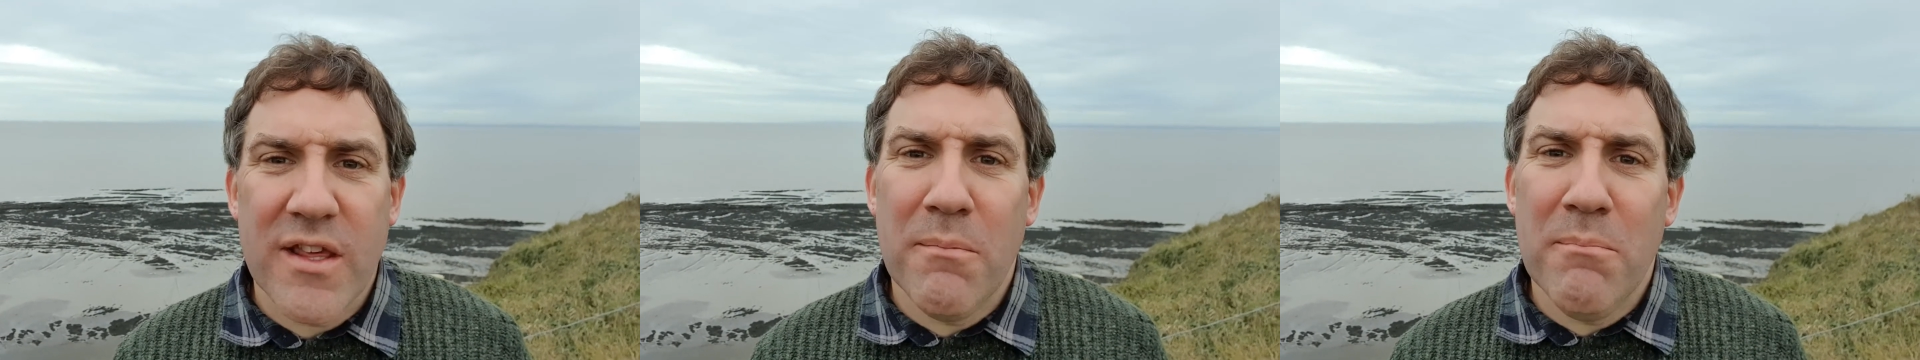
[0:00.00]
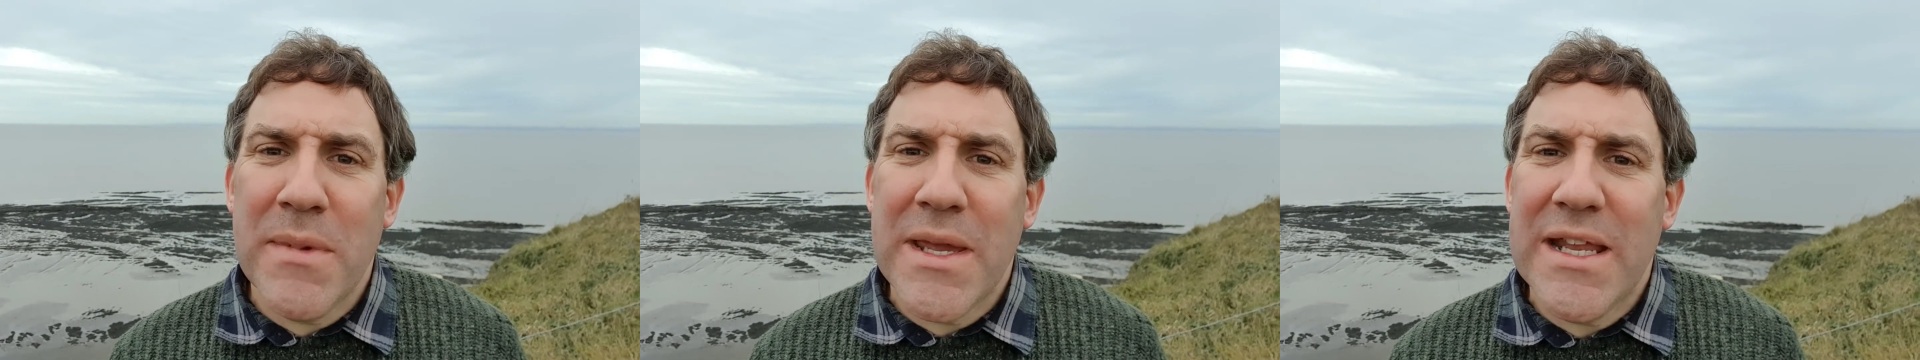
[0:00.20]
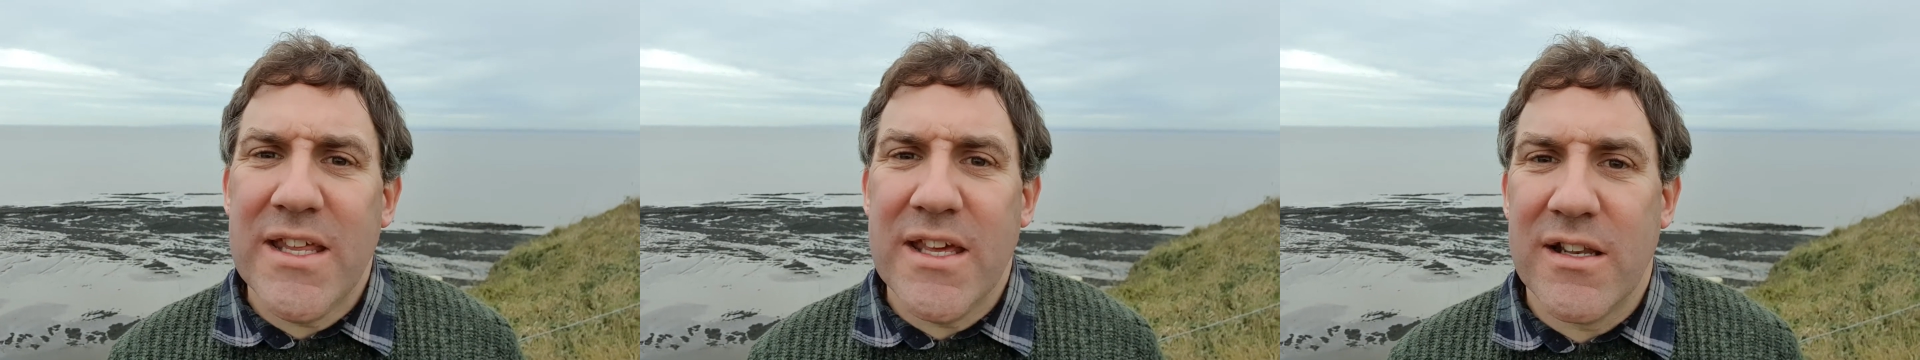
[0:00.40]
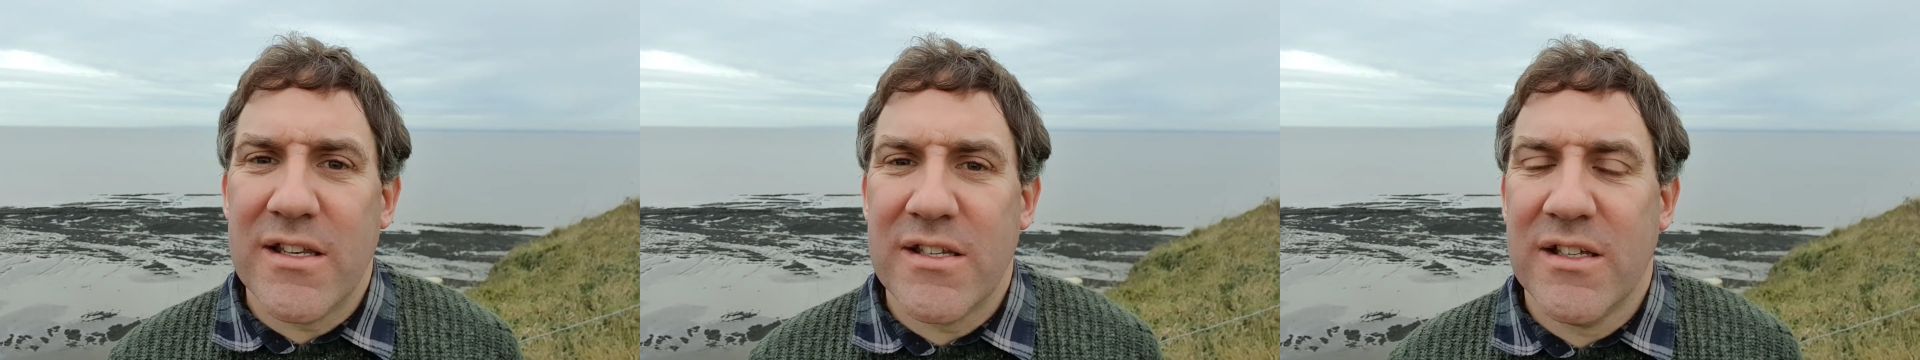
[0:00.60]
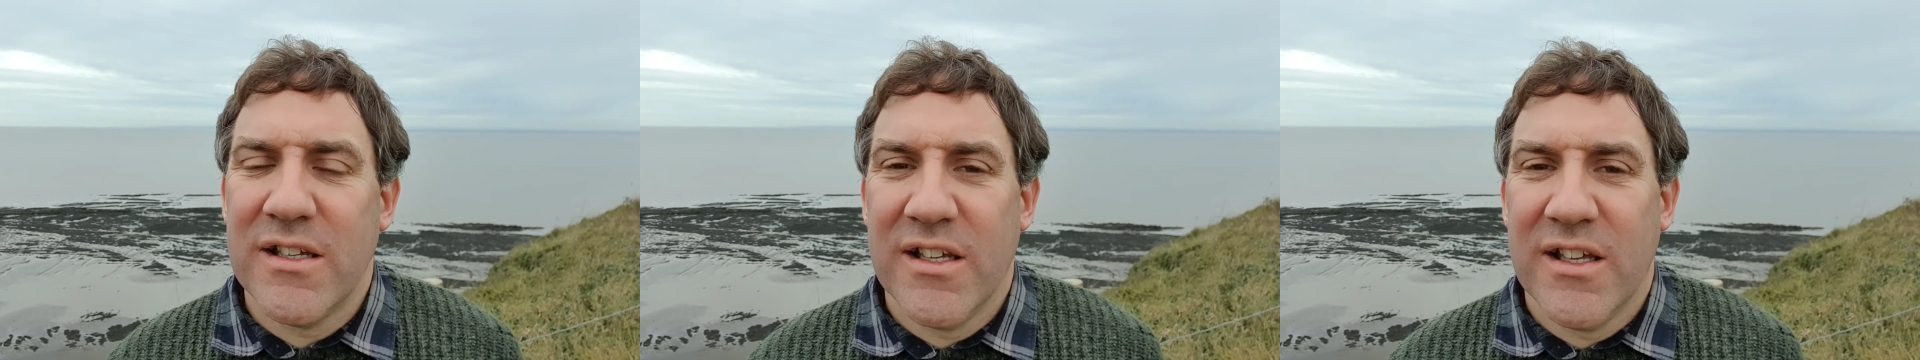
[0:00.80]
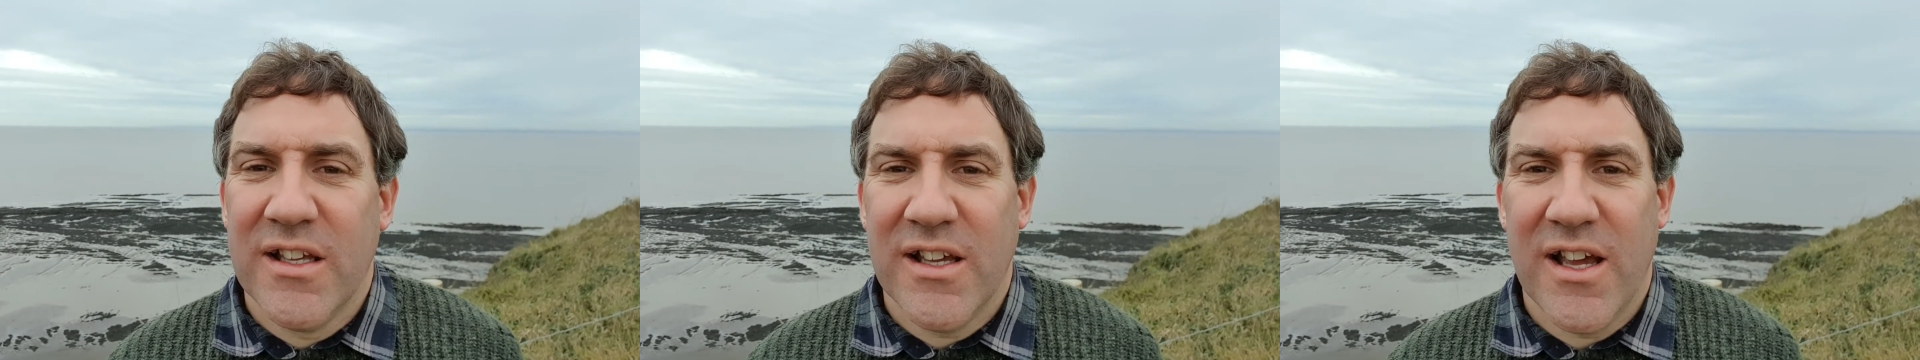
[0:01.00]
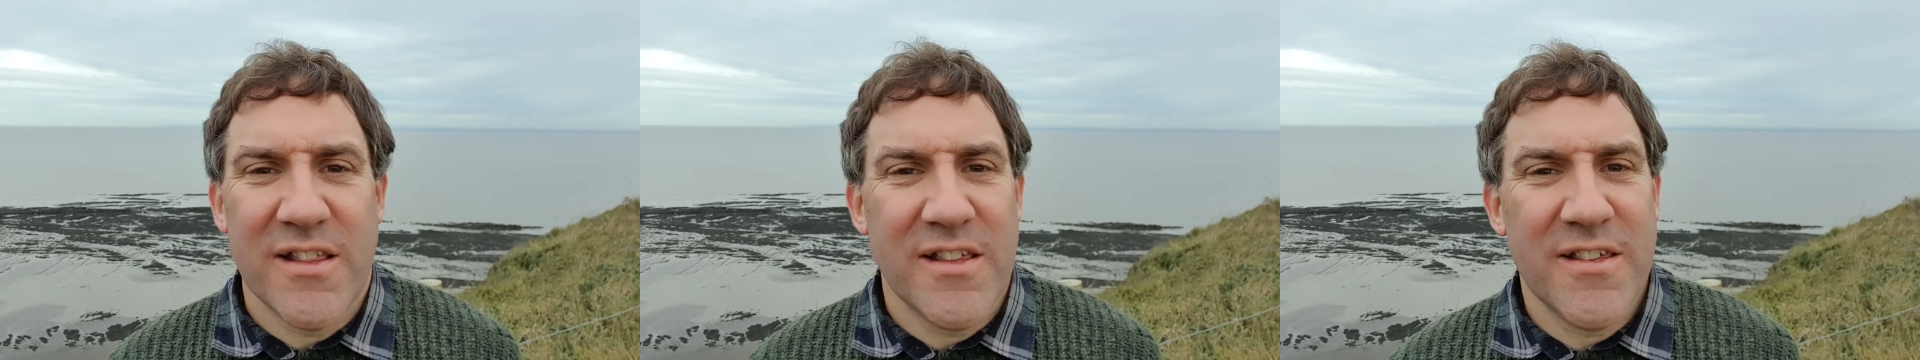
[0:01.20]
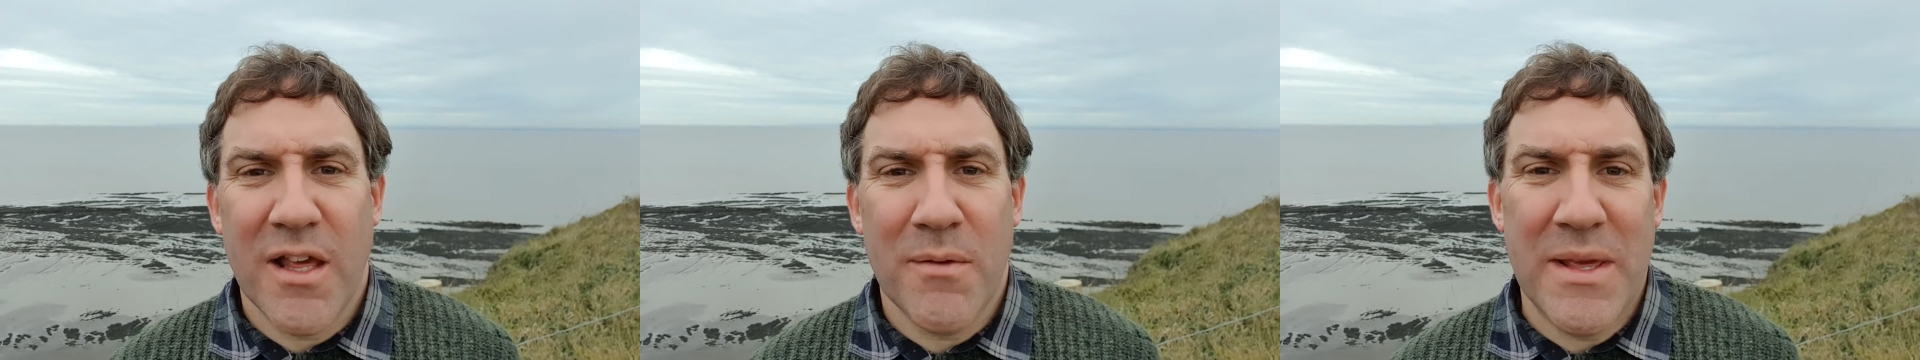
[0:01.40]
immediate and
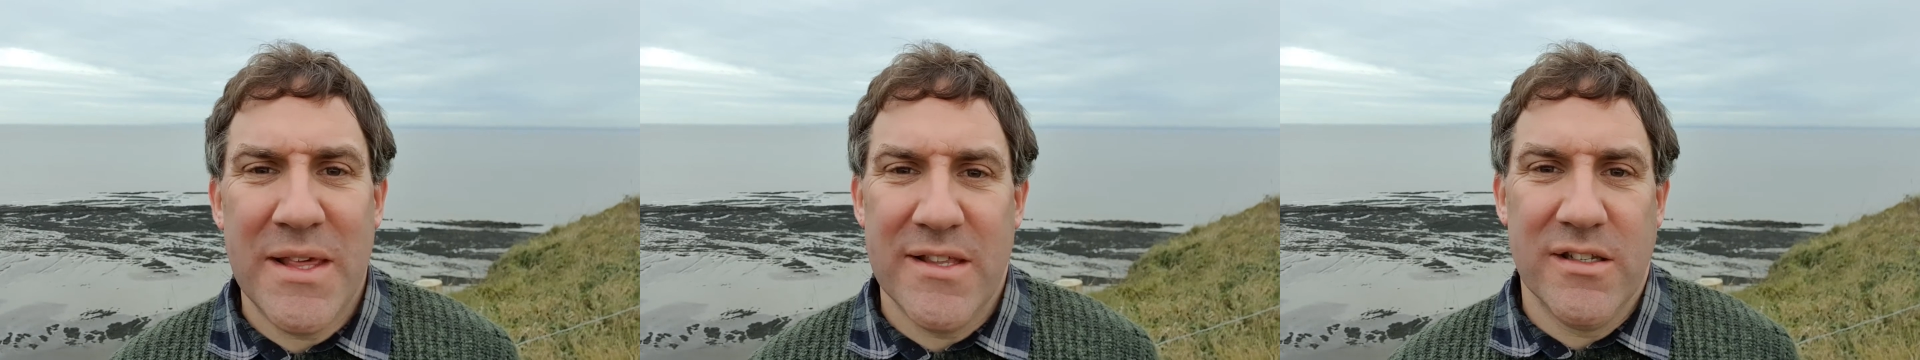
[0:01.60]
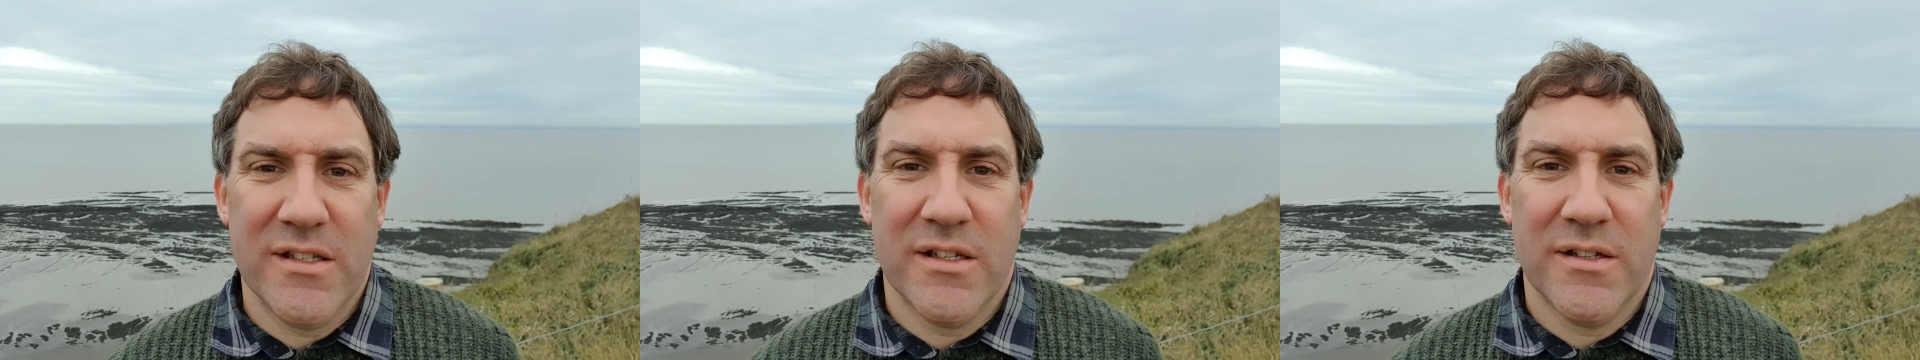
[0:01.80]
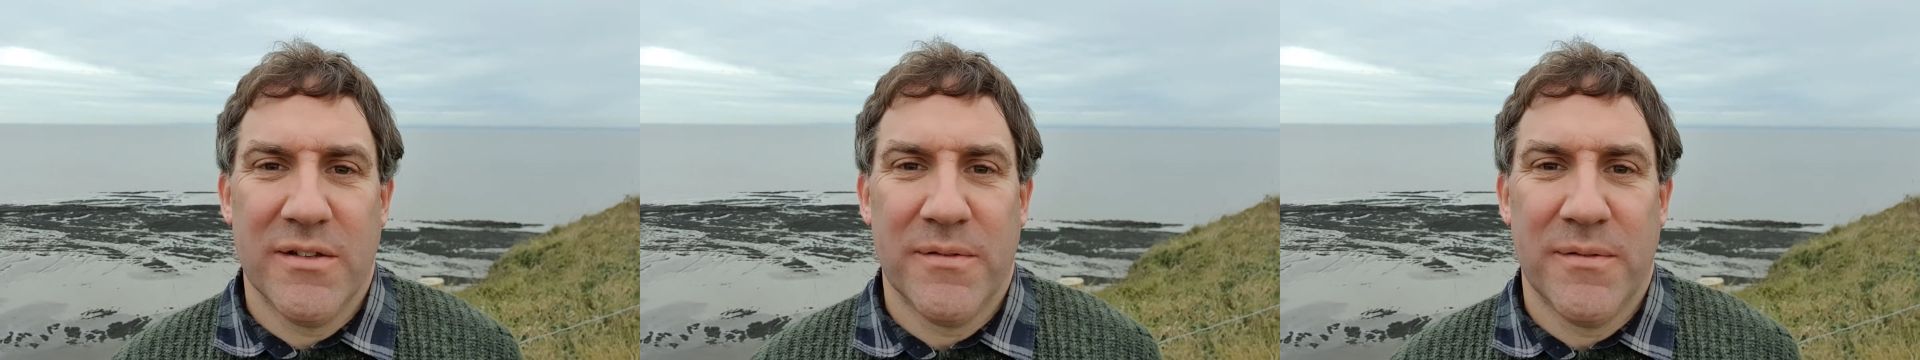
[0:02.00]
some isn't.